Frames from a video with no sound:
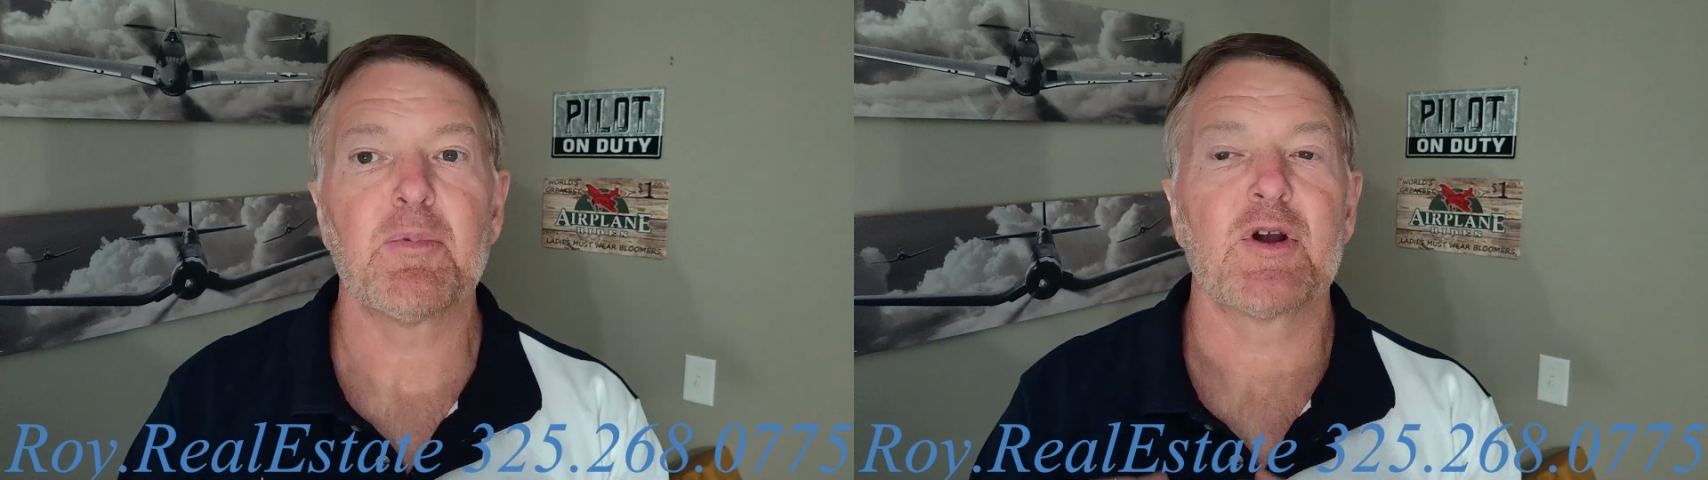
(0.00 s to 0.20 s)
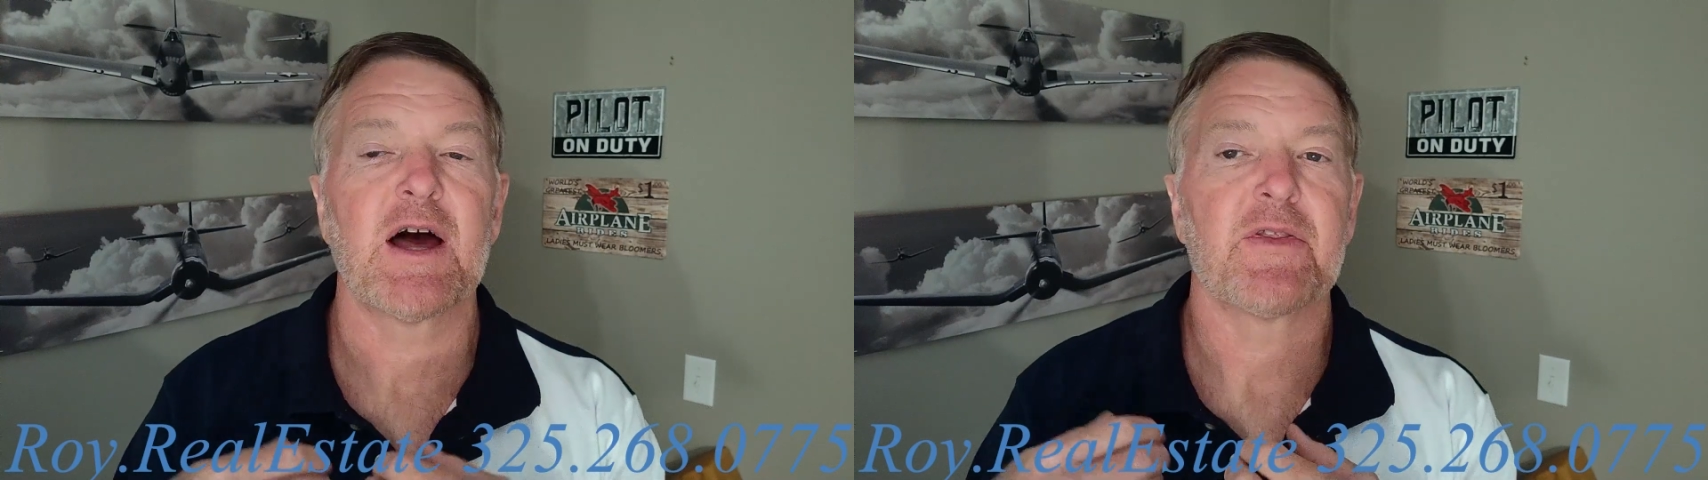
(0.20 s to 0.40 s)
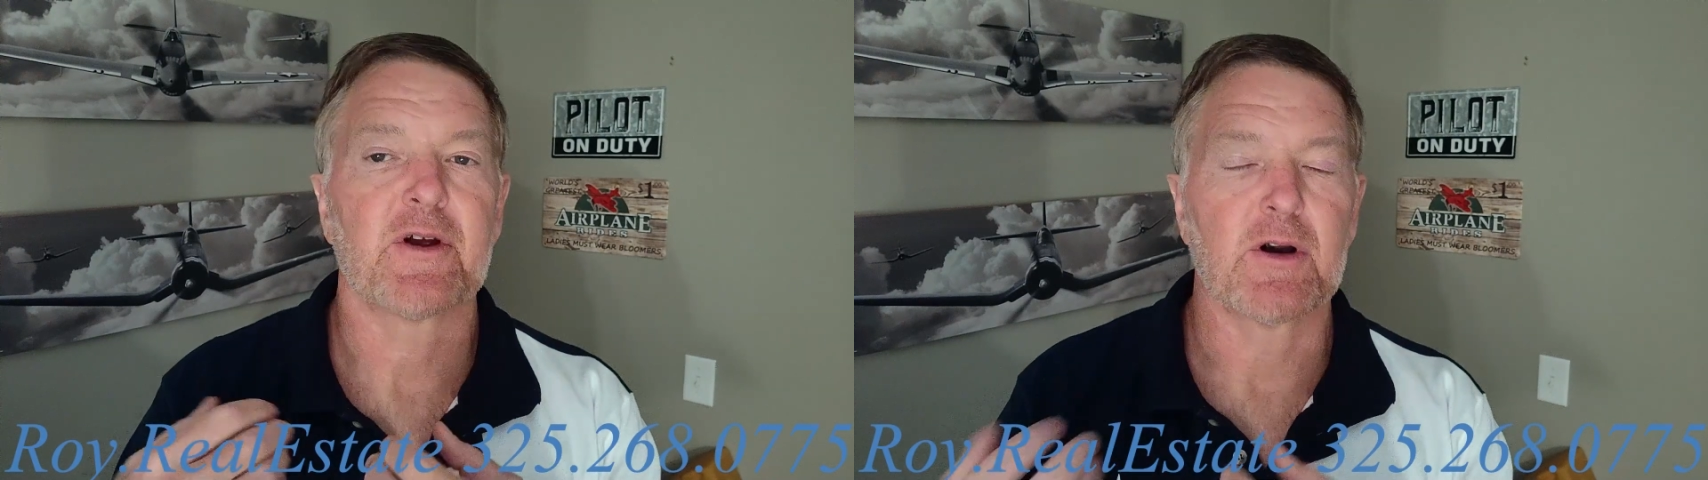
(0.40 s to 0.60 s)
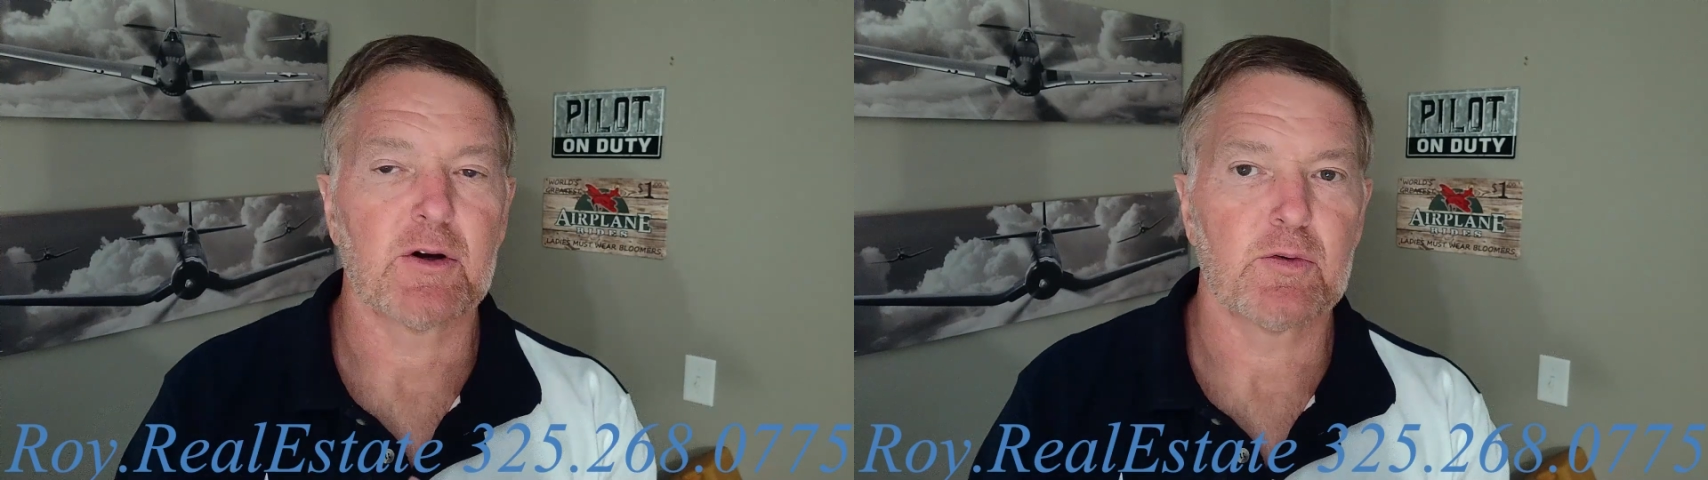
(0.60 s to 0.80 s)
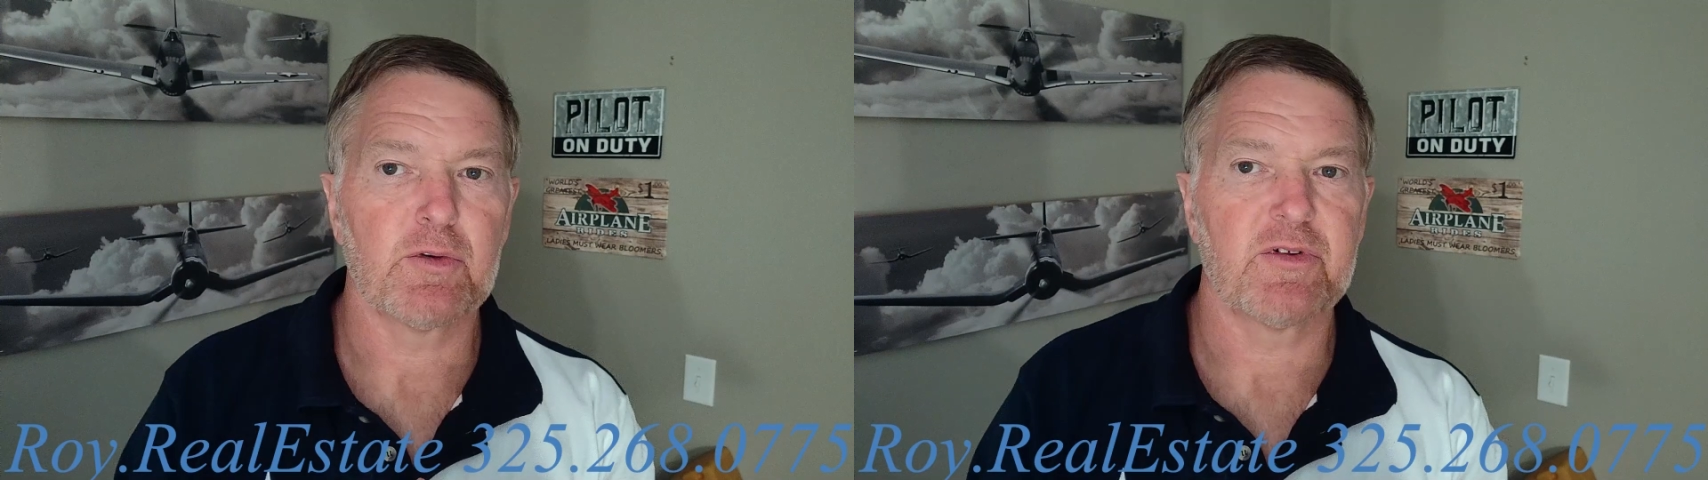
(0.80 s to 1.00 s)
put out their
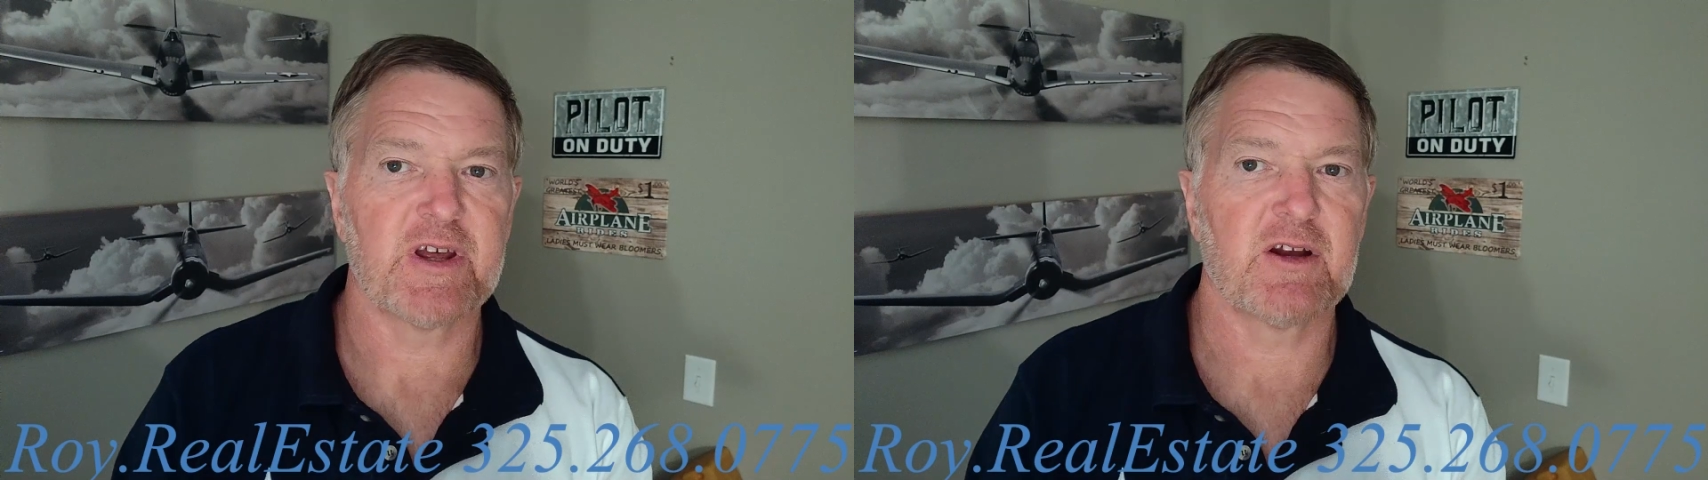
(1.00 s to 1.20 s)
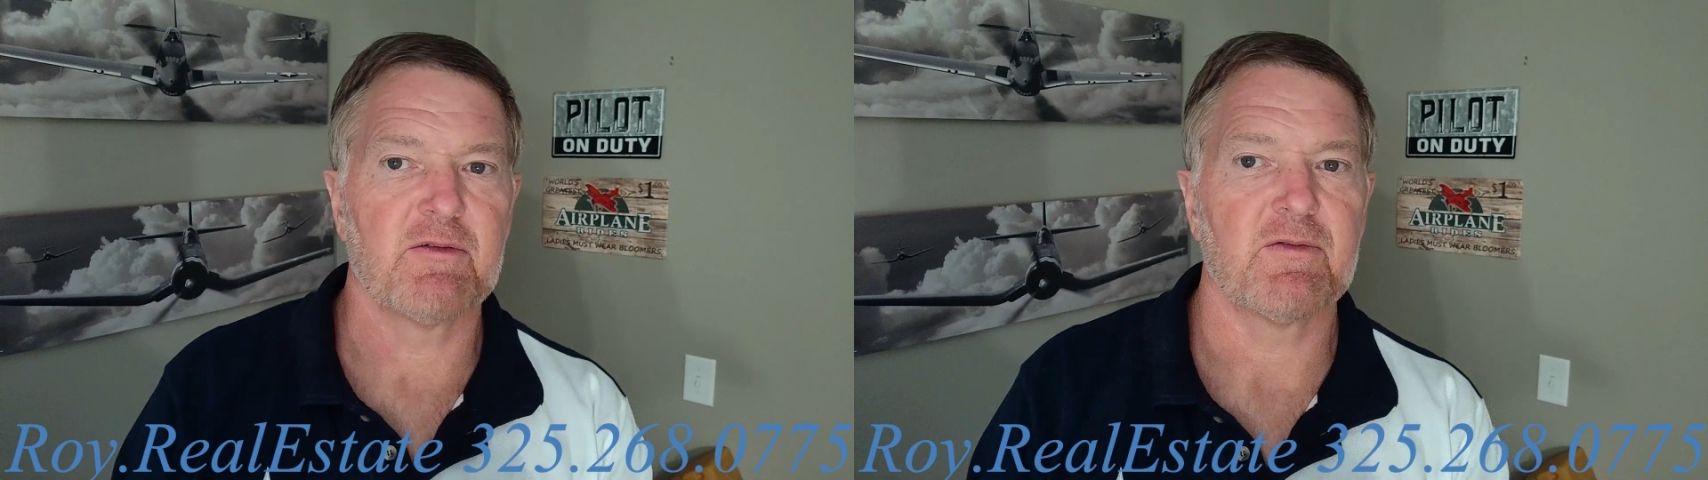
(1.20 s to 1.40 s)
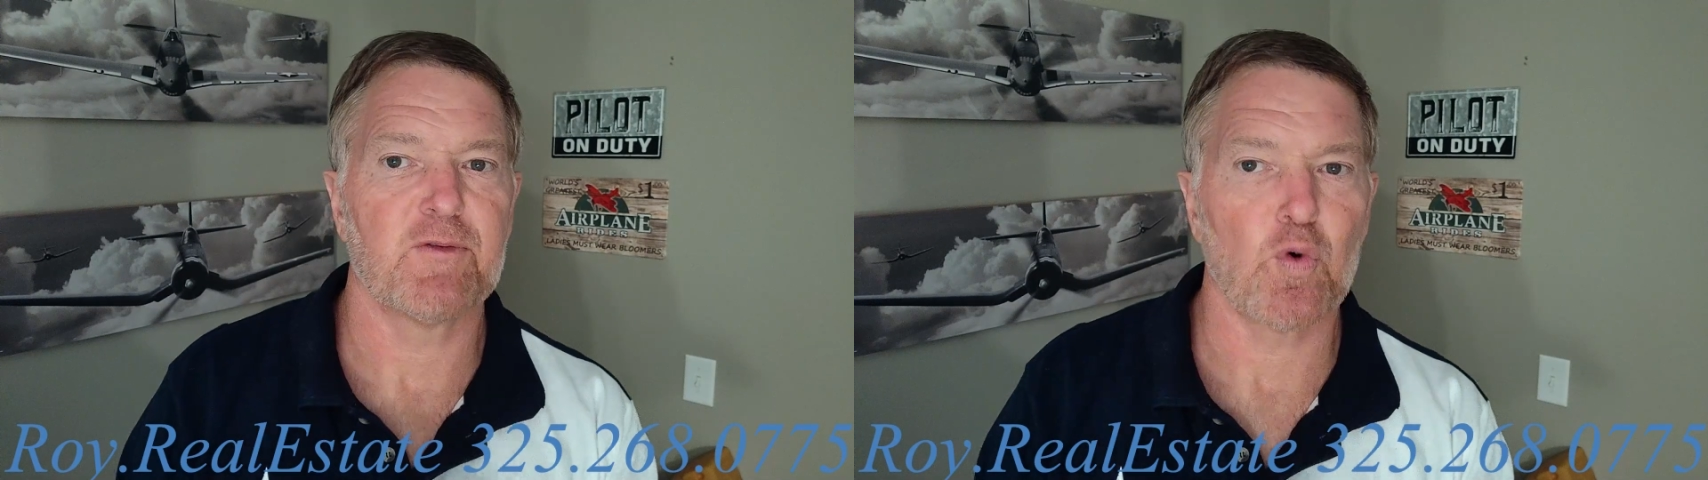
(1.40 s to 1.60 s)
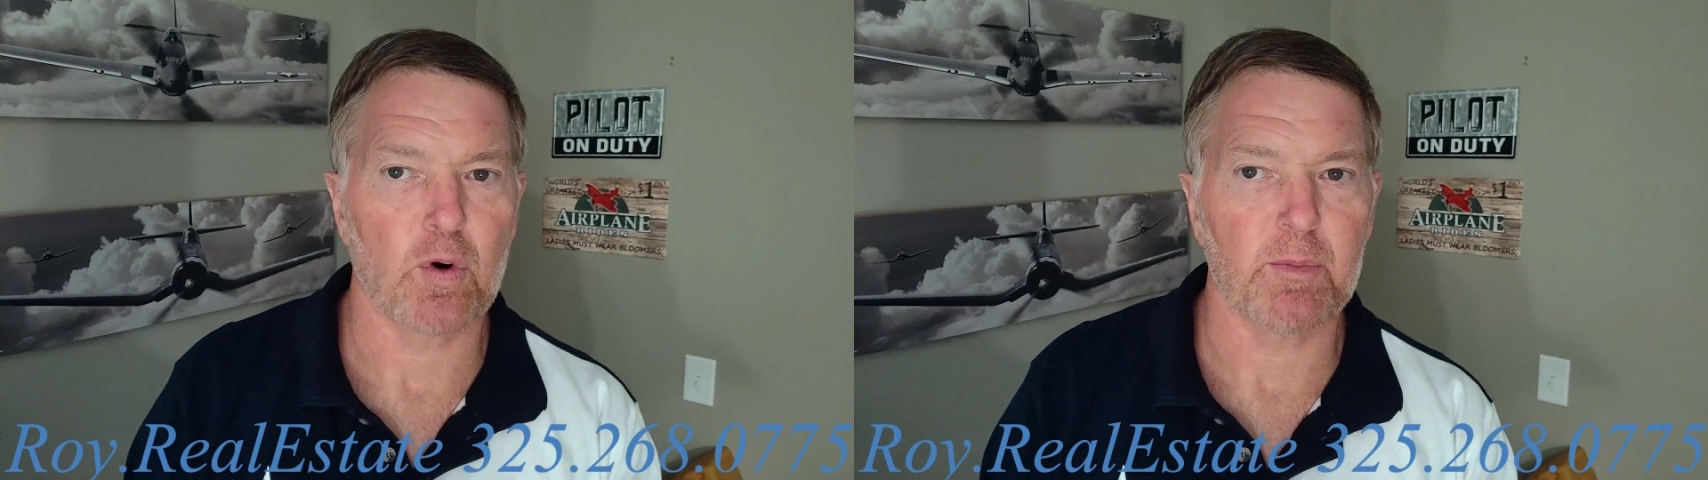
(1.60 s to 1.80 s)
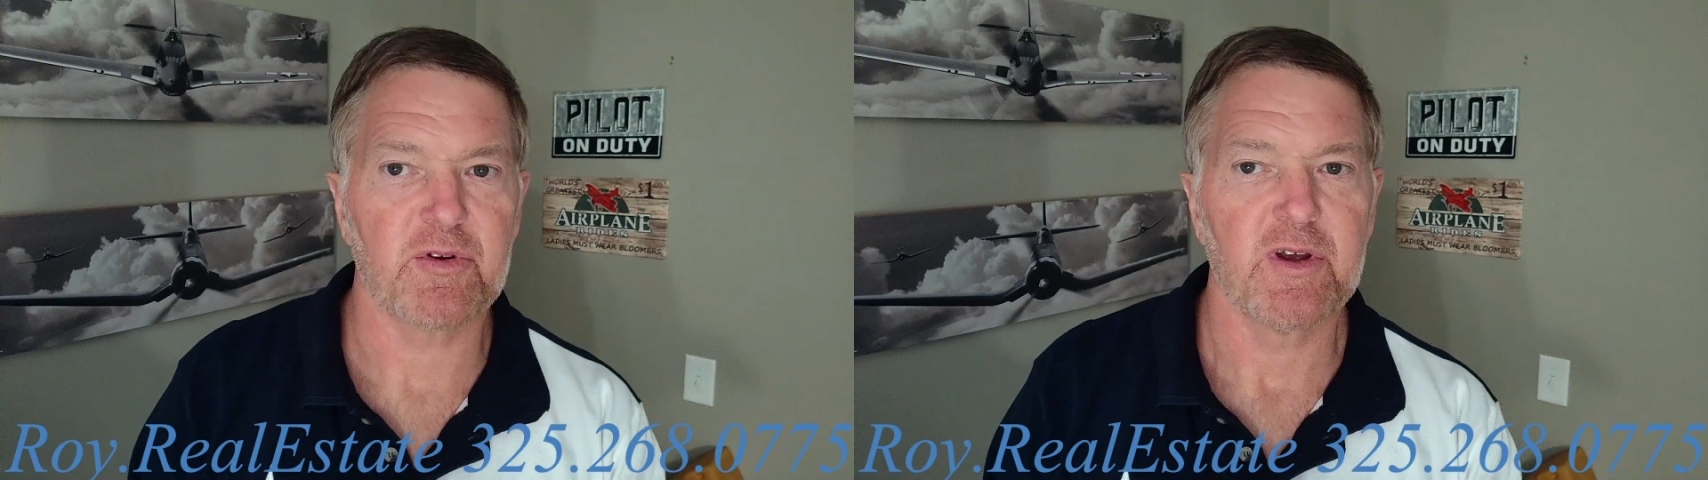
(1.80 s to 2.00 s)
own set of
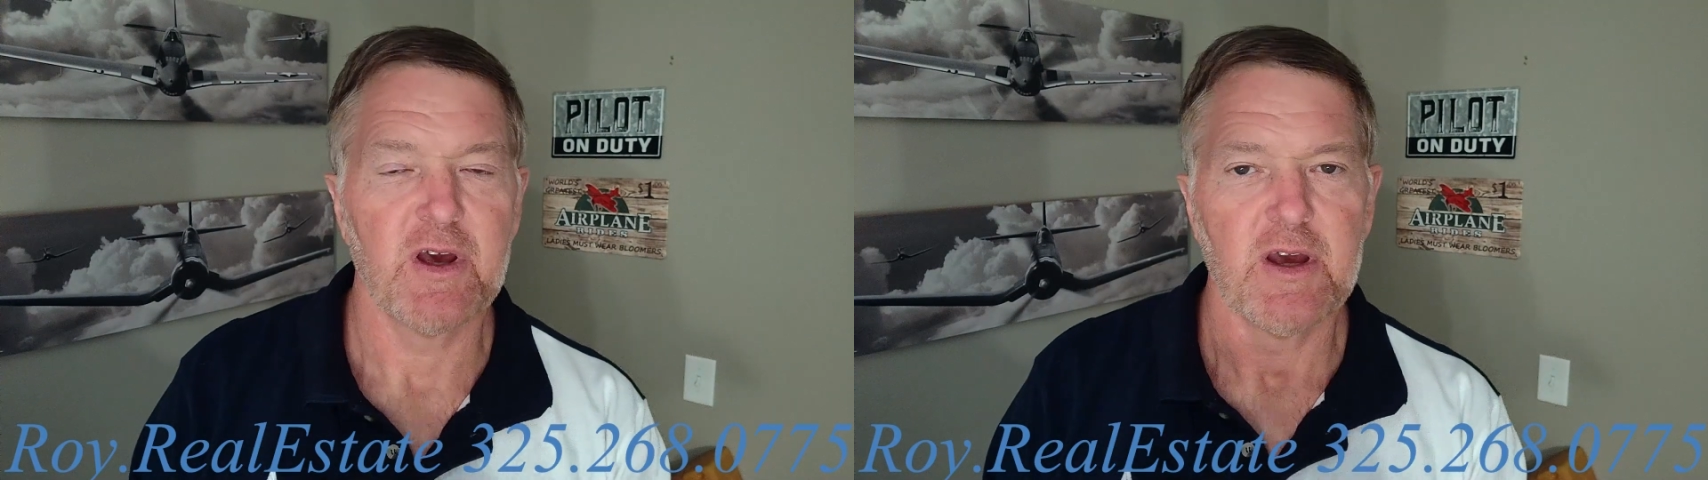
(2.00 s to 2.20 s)
forms